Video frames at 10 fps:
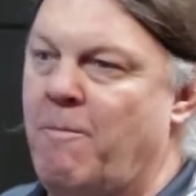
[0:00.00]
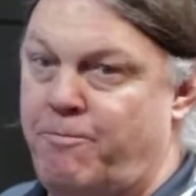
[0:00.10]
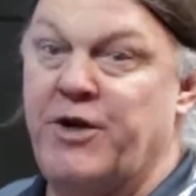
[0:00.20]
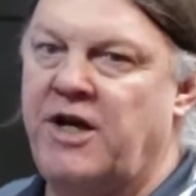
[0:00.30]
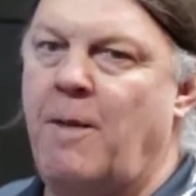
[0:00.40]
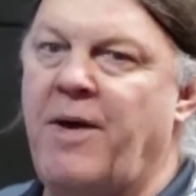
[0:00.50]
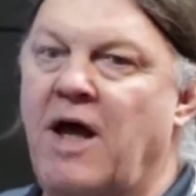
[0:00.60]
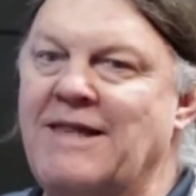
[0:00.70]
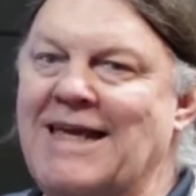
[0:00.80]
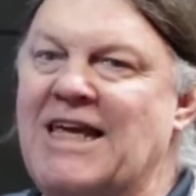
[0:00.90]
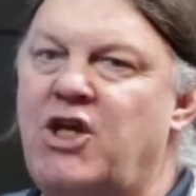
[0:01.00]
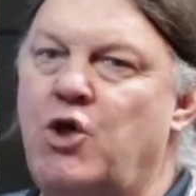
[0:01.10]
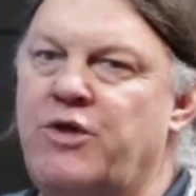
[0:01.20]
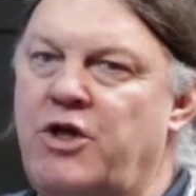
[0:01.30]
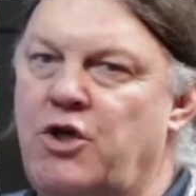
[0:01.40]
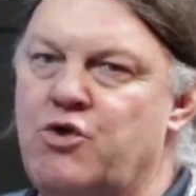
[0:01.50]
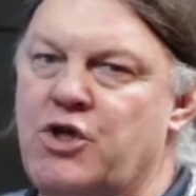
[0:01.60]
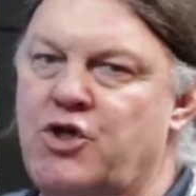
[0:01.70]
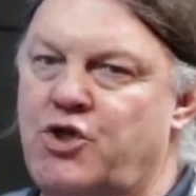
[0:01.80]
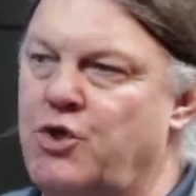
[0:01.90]
put it up on the EQ that you're
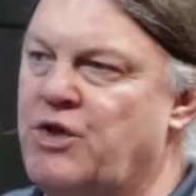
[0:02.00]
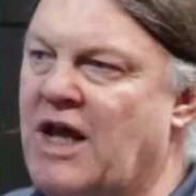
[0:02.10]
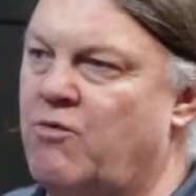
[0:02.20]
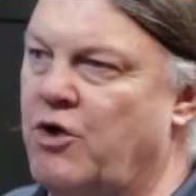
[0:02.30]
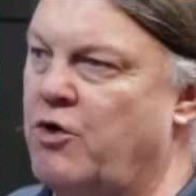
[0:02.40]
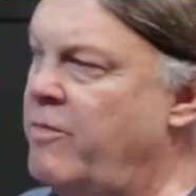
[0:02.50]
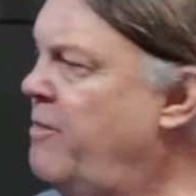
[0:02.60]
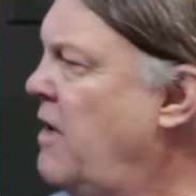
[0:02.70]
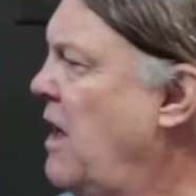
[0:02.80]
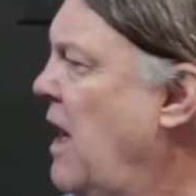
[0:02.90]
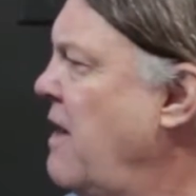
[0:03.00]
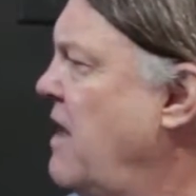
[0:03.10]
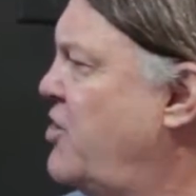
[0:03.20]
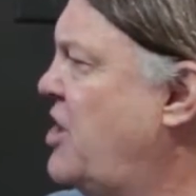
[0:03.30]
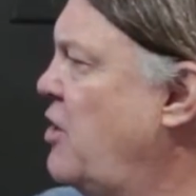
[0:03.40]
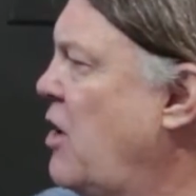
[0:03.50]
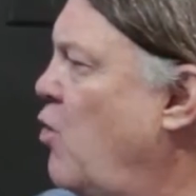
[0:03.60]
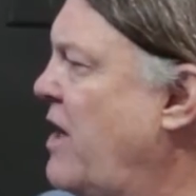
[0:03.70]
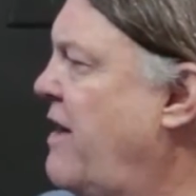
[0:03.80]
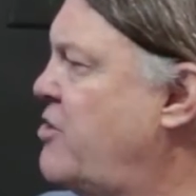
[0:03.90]
using to tune that room, and then see that
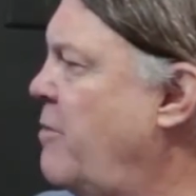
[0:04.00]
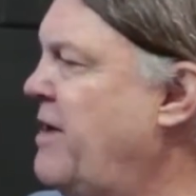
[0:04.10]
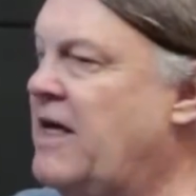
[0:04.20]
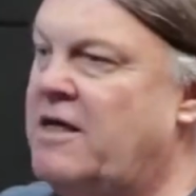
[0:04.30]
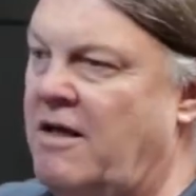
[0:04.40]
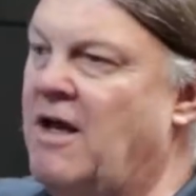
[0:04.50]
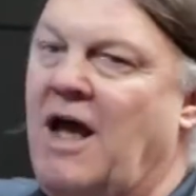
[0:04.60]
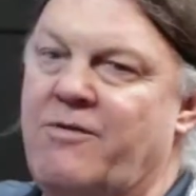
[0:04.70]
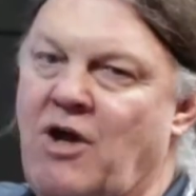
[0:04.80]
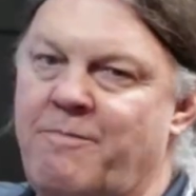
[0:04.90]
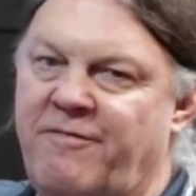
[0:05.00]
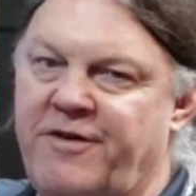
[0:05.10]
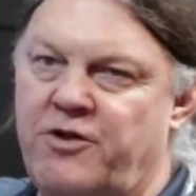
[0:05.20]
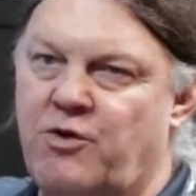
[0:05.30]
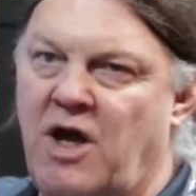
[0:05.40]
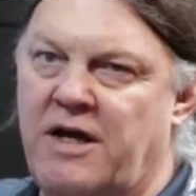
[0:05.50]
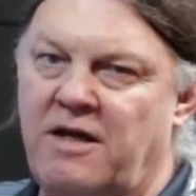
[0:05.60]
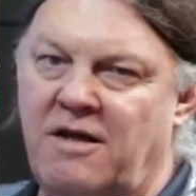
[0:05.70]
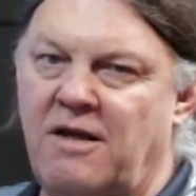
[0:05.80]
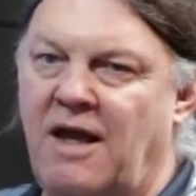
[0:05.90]
when there's a peak, I drop a filter on
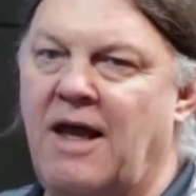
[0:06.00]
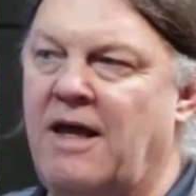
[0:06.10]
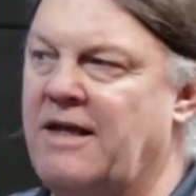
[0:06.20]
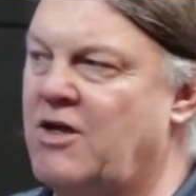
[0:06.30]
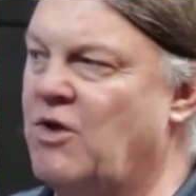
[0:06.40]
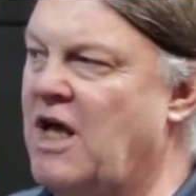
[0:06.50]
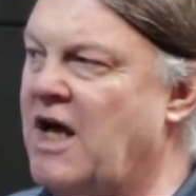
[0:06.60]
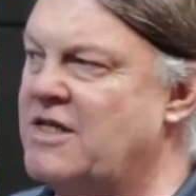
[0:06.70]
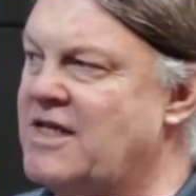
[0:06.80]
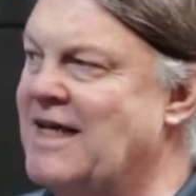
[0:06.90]
it and equalize.